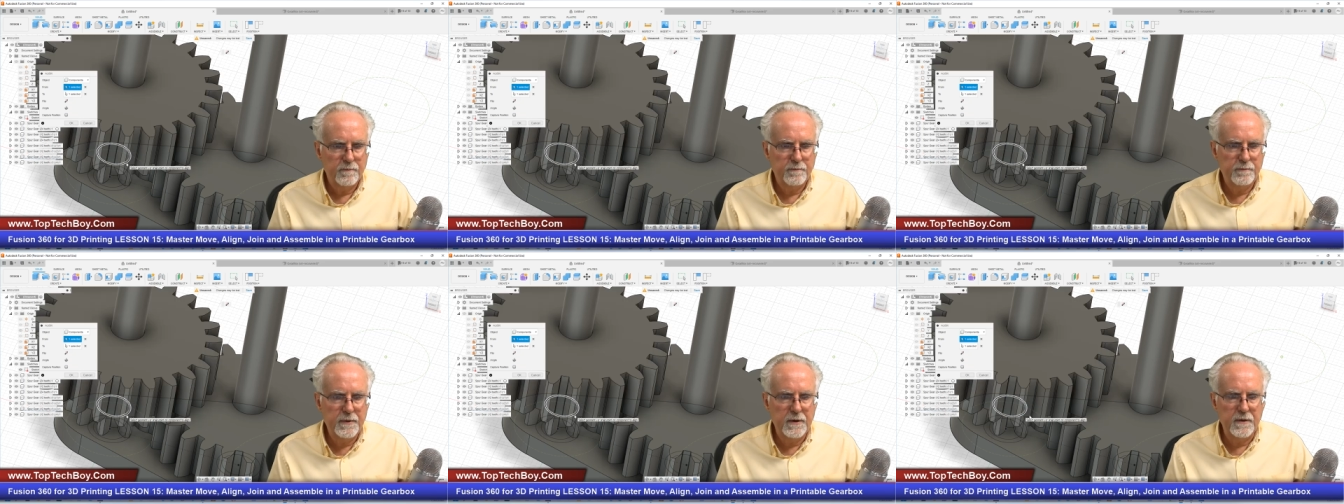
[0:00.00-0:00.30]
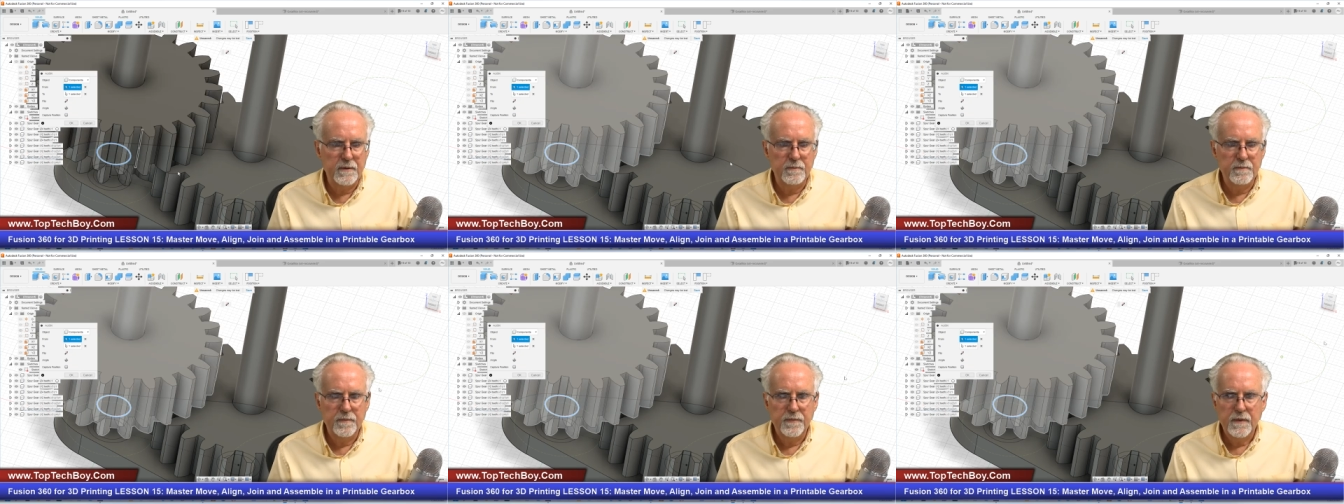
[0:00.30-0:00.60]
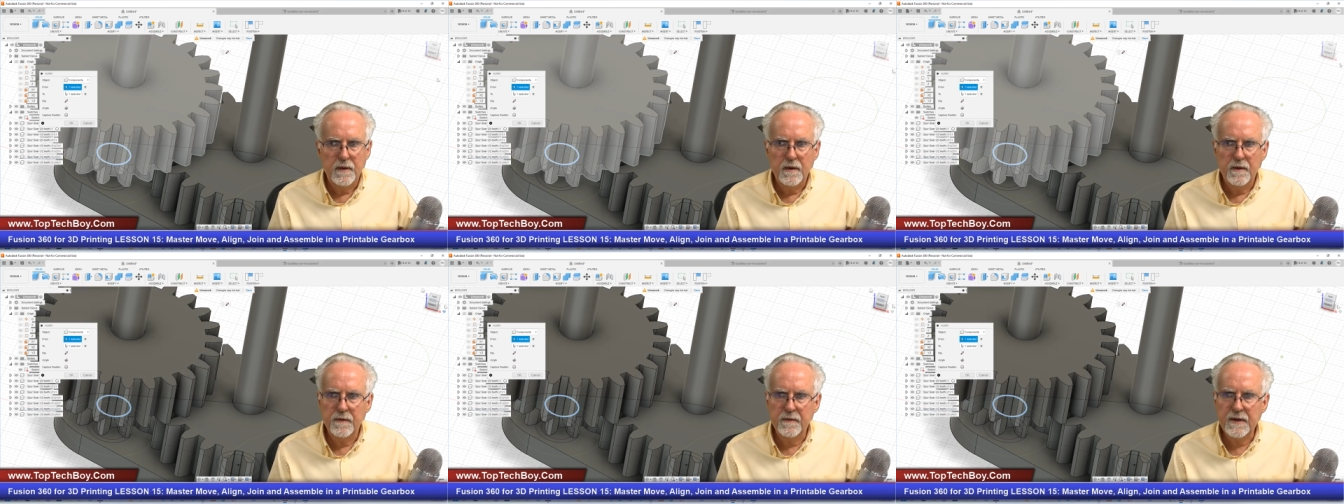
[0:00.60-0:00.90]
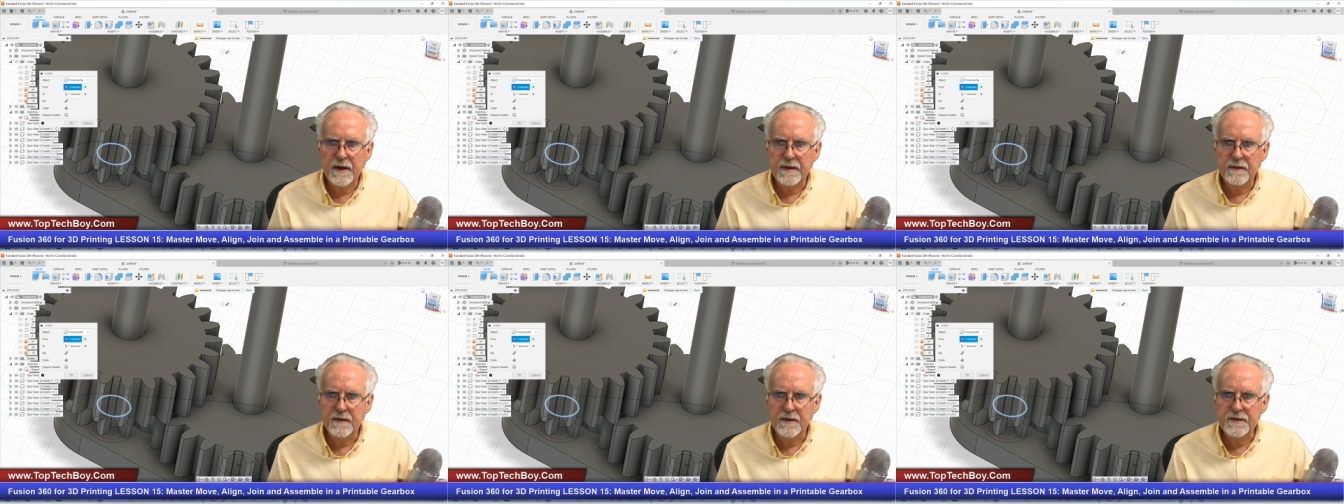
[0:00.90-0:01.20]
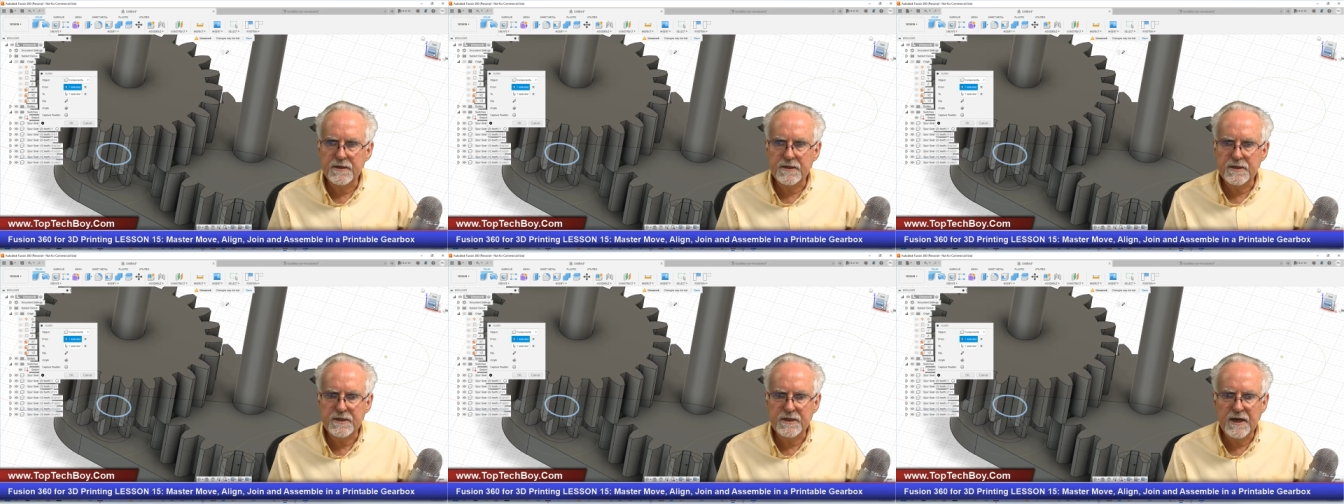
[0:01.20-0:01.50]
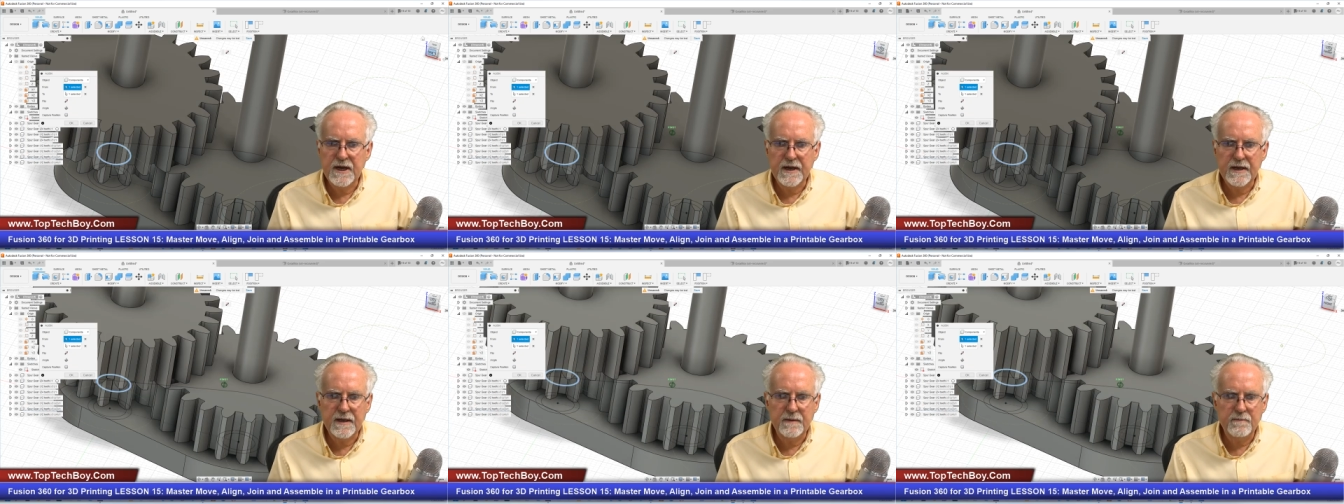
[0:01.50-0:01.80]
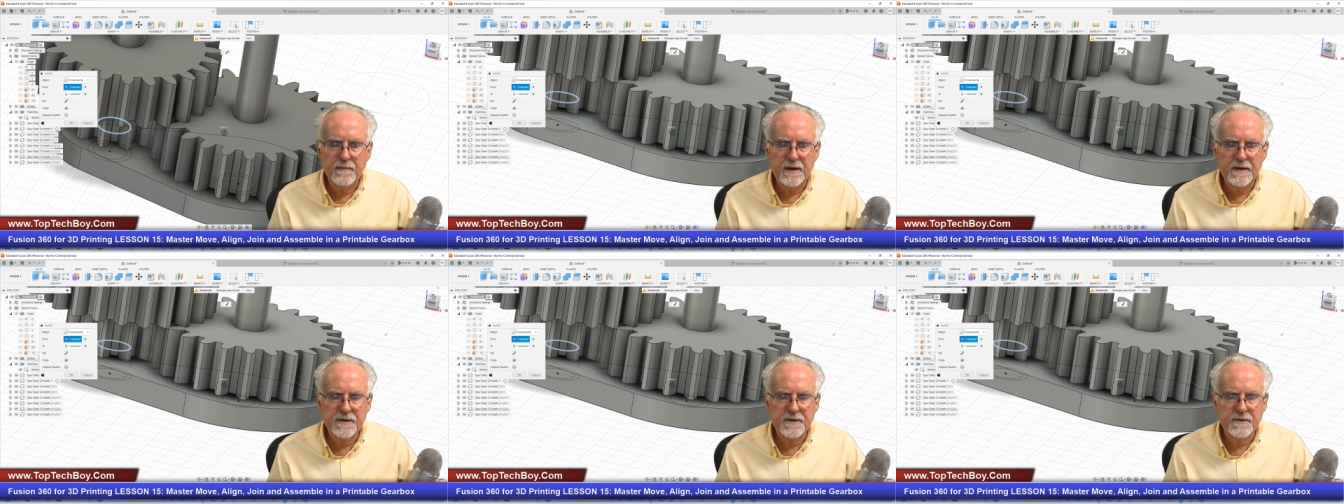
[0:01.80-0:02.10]
Boom. Okay, let's check and
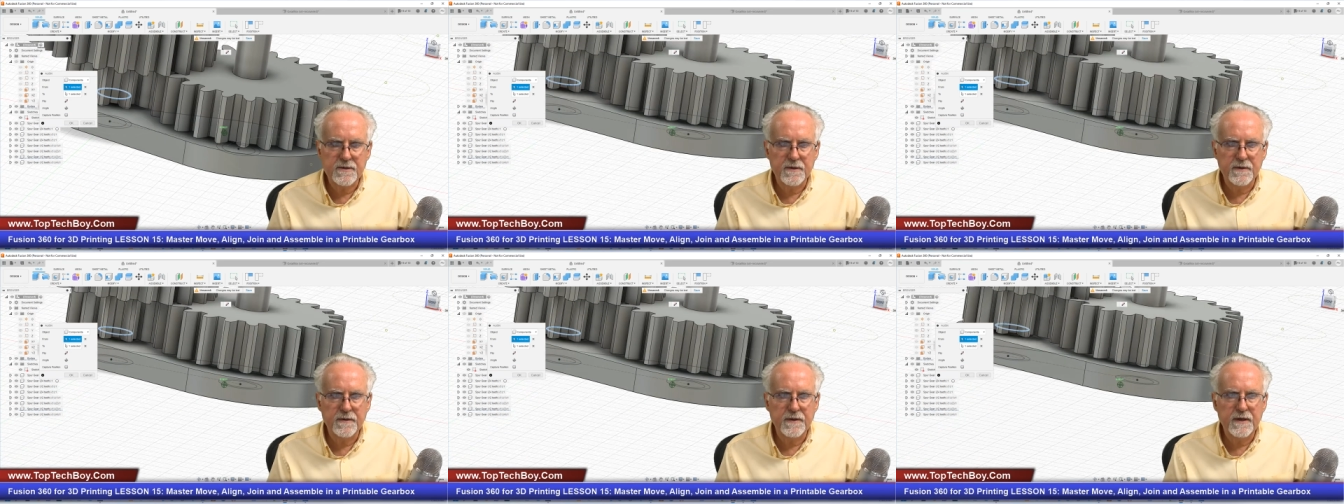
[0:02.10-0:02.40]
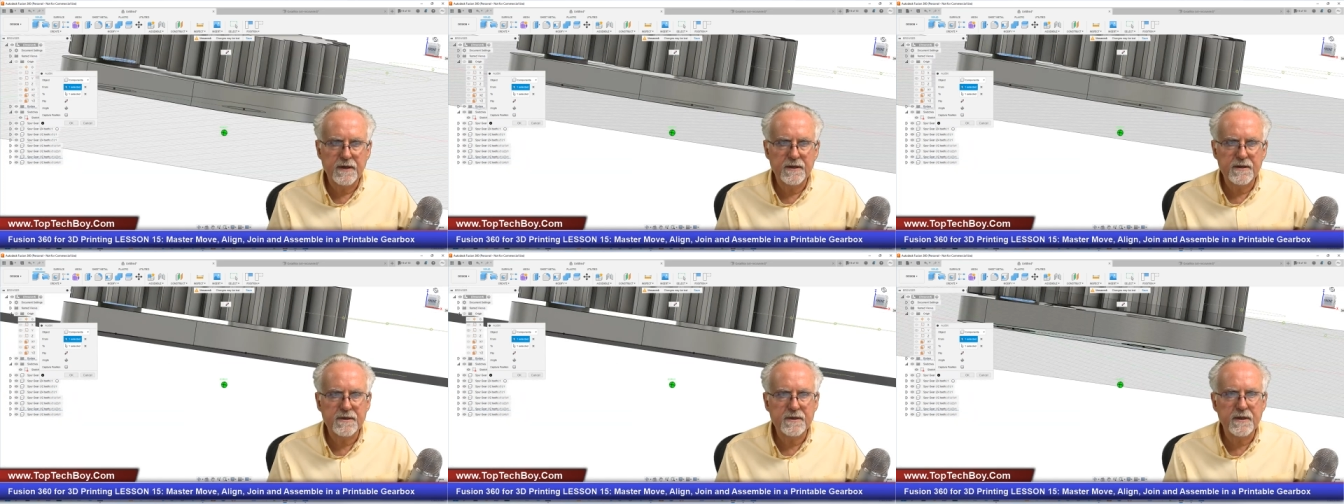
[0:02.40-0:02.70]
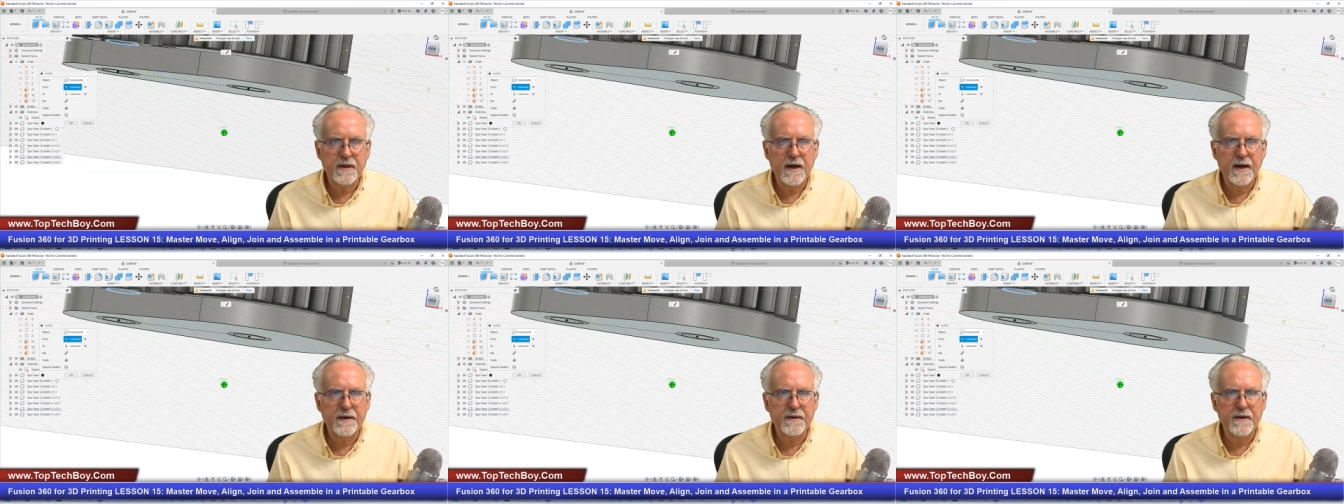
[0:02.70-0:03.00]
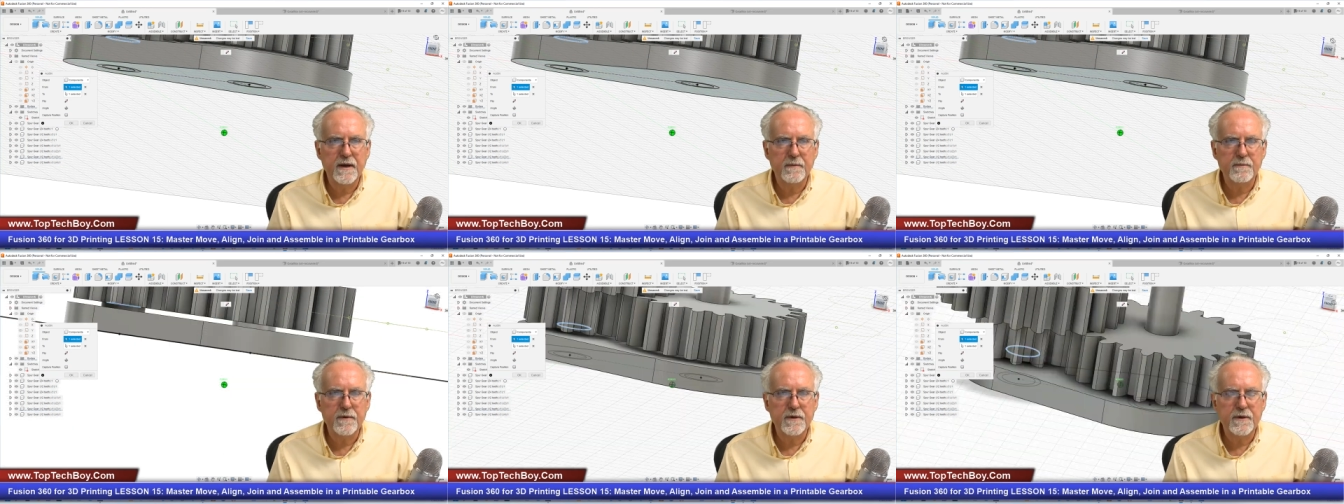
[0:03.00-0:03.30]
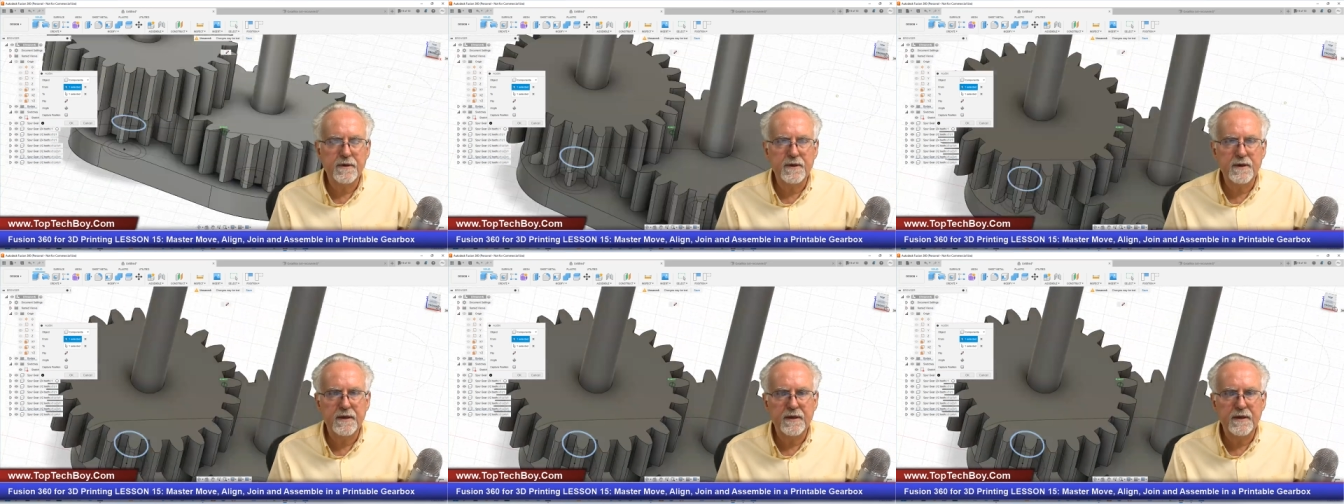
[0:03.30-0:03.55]
make sure that it's lined up good.